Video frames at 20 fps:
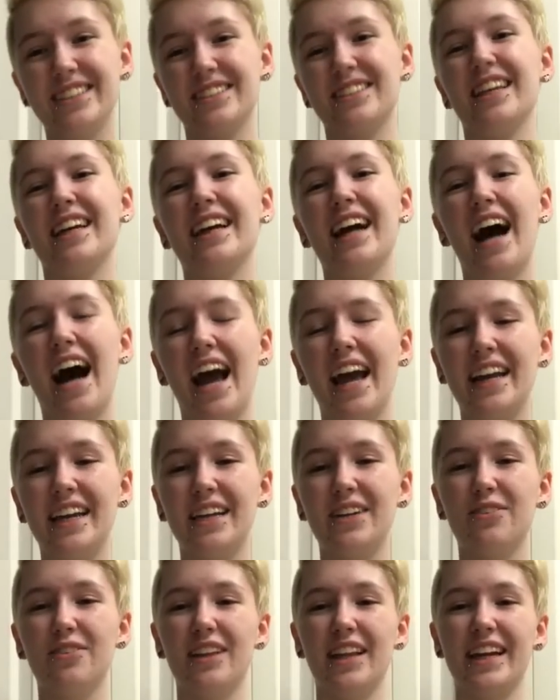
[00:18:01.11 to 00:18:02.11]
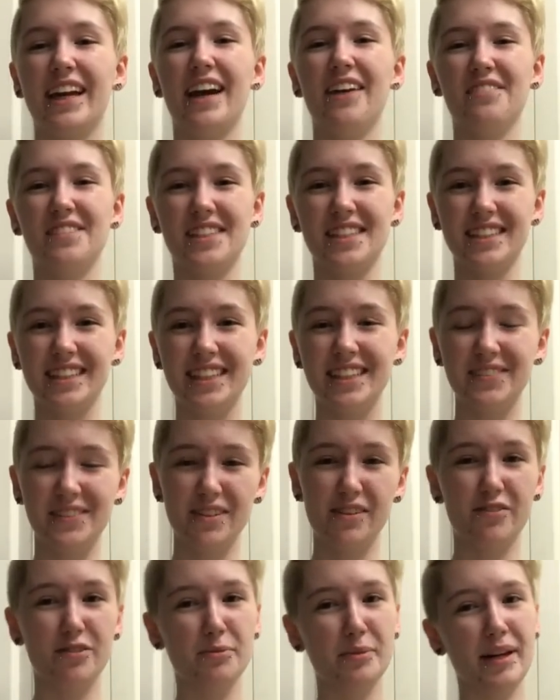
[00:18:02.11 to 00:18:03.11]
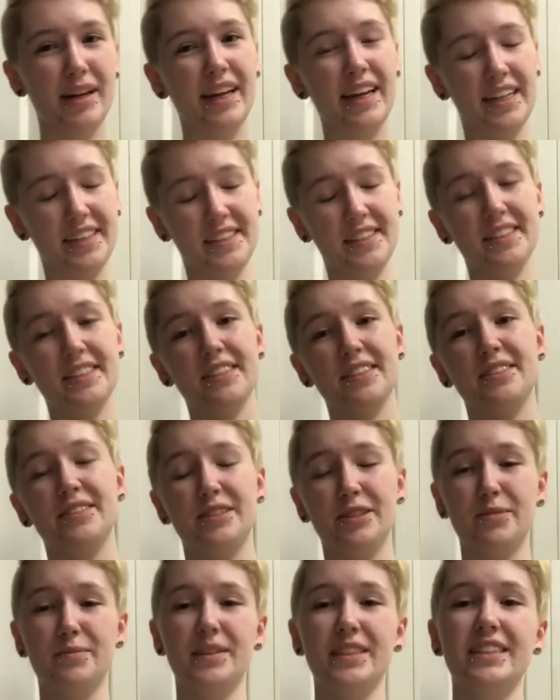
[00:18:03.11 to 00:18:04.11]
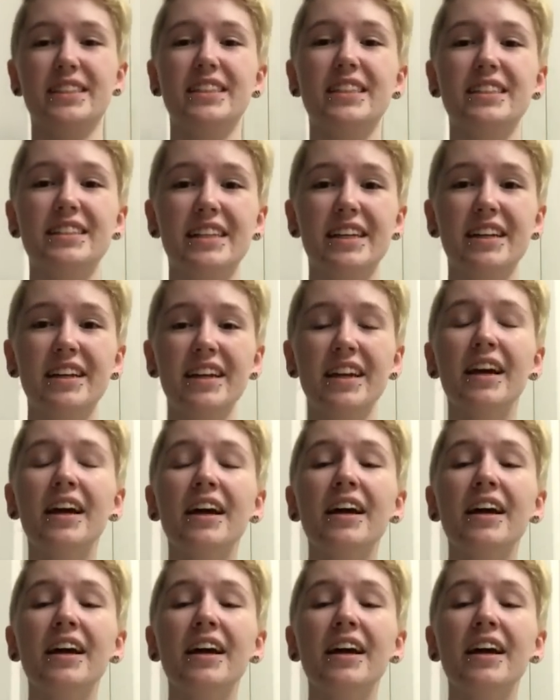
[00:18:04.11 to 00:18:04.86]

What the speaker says: just like hide it or like have sleeves over my hands so nobody sees it,